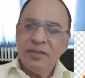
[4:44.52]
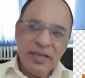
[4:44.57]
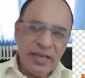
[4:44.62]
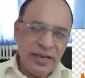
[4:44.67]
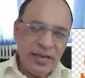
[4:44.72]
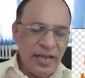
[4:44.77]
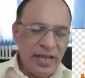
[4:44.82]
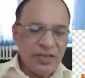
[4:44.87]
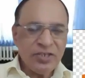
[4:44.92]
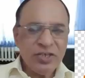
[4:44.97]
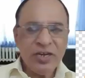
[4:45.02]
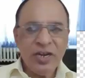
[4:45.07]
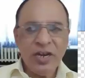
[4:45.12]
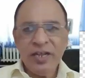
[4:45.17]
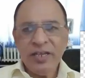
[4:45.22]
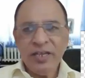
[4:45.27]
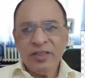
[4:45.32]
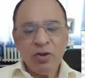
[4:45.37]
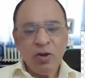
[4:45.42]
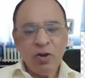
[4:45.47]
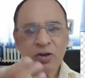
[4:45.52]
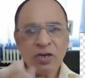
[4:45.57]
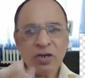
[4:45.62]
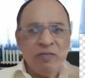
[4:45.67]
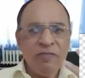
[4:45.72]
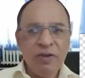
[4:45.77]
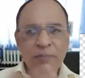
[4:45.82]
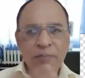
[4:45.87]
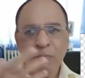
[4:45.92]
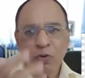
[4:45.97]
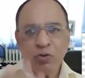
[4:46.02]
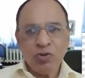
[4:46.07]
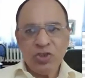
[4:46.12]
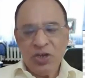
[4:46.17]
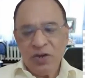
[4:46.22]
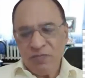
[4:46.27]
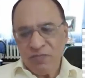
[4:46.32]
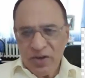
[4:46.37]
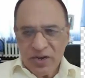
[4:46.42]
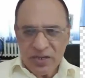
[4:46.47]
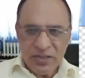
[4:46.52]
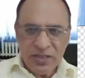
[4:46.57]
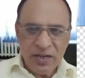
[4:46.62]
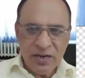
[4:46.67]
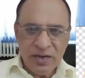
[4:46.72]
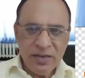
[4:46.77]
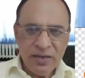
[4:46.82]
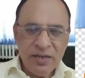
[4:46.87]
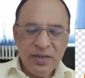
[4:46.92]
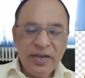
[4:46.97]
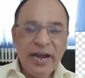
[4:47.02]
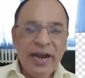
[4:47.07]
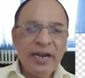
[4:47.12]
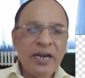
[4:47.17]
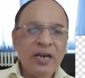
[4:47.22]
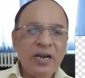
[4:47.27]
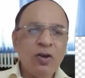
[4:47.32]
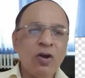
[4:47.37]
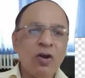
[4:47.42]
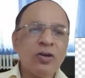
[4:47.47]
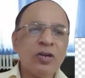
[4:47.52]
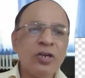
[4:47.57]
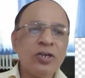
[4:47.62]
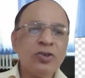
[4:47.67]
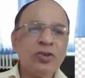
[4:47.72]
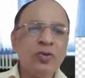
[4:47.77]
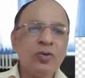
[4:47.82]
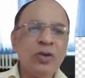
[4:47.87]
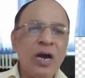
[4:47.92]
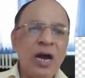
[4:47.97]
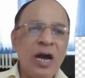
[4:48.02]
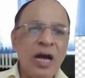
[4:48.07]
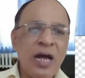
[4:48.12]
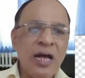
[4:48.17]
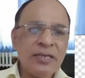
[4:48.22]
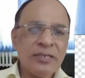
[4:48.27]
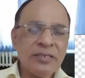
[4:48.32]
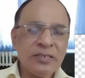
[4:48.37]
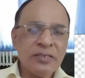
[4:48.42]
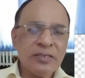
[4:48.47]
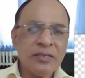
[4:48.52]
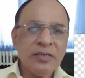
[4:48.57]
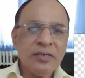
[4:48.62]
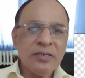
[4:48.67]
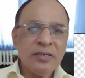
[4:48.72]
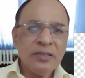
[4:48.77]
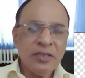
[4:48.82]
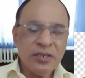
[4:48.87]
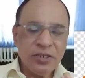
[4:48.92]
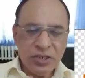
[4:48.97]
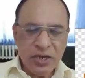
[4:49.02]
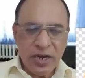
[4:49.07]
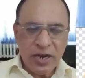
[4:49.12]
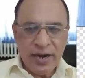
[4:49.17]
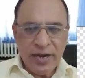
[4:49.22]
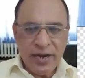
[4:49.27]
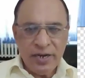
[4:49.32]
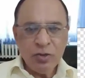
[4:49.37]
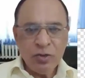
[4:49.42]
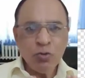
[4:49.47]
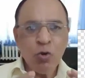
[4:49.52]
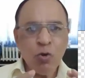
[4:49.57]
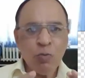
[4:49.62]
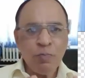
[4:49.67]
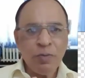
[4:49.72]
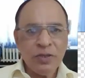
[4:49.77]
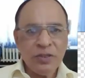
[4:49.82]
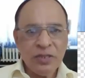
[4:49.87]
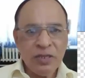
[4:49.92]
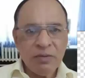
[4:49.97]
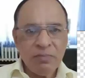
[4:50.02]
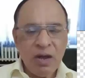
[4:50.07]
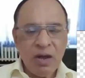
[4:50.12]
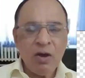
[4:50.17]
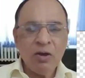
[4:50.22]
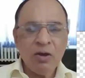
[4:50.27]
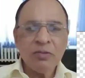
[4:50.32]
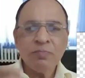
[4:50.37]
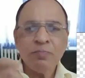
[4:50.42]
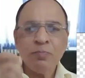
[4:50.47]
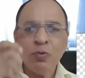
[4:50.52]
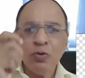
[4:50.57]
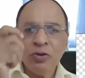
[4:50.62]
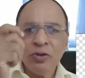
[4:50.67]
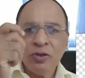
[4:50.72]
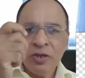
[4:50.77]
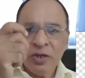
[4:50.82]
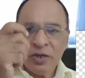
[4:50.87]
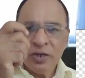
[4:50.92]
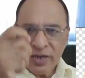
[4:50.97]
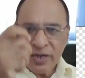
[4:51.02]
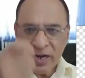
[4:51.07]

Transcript: Then naturally the doctor will proceed further and the doctor should ask the child to open the mouth, put the